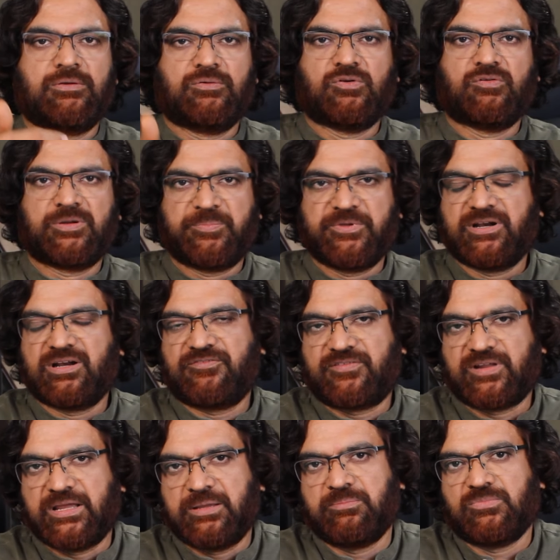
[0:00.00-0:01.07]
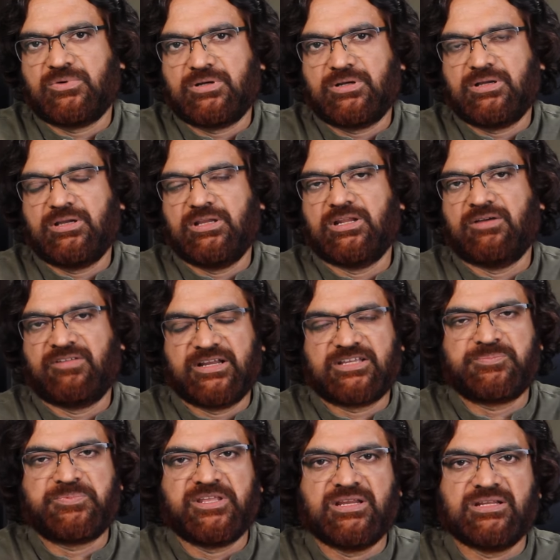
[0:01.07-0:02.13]
Over a period of time, in our
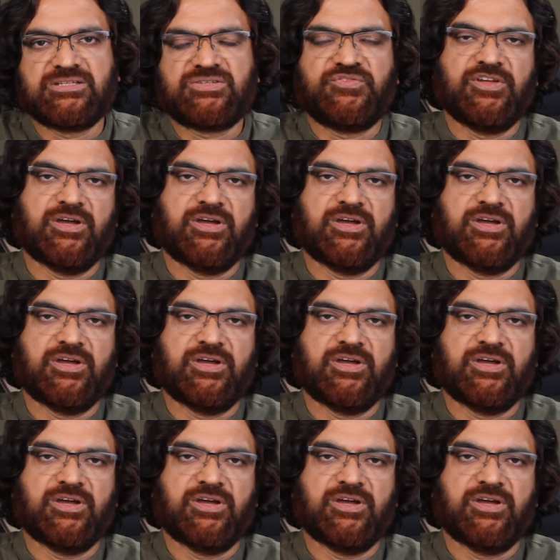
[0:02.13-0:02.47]
experience,